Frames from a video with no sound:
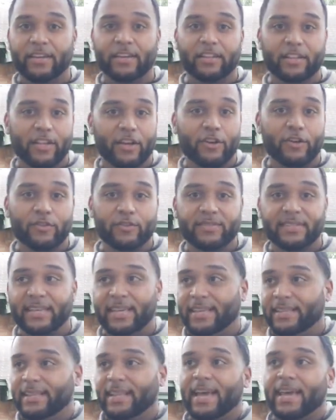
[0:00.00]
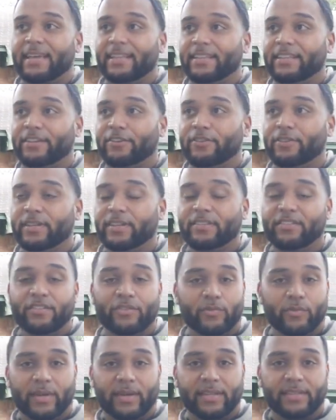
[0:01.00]
Closed in like literally
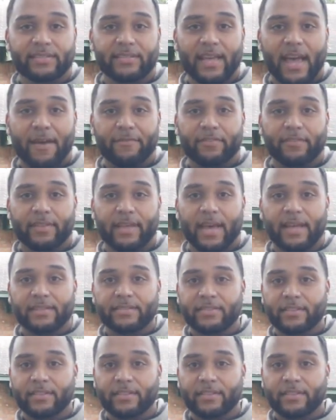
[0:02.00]
two weeks after that.